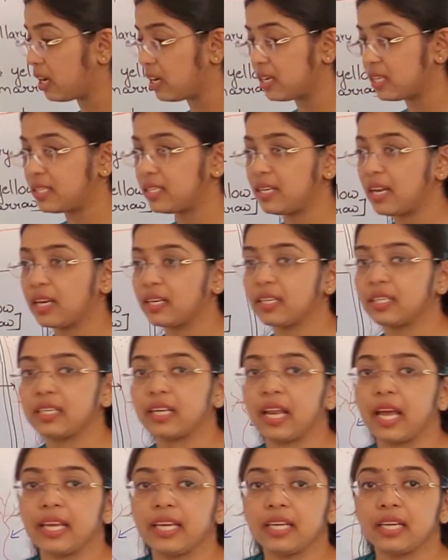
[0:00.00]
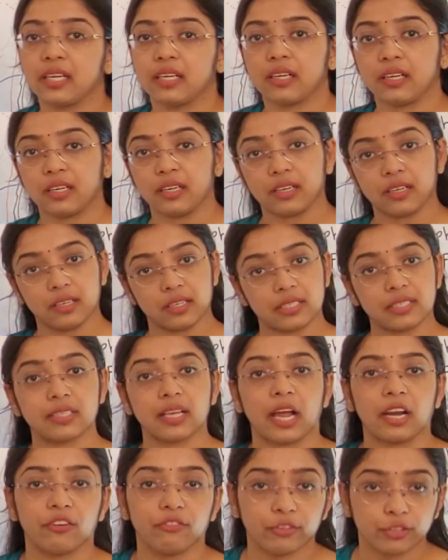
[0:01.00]
understand it like a
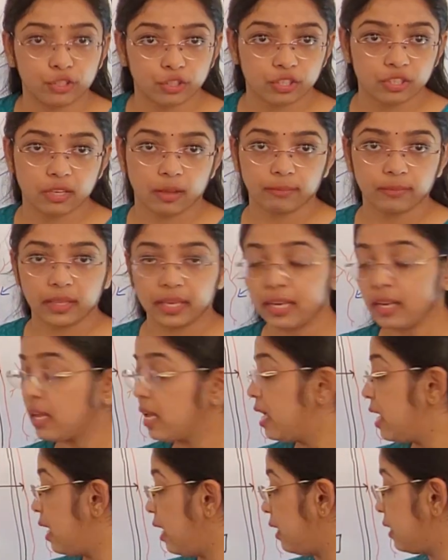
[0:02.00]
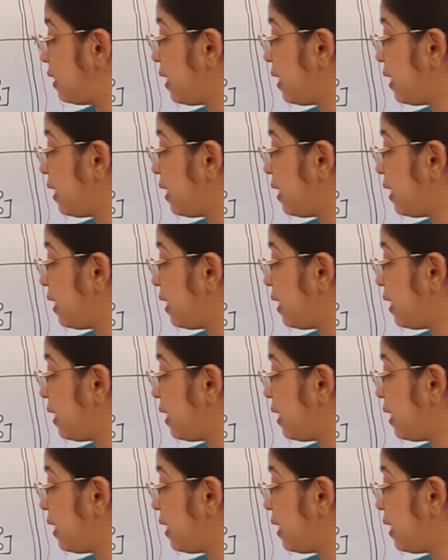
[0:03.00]
sandwich or something. A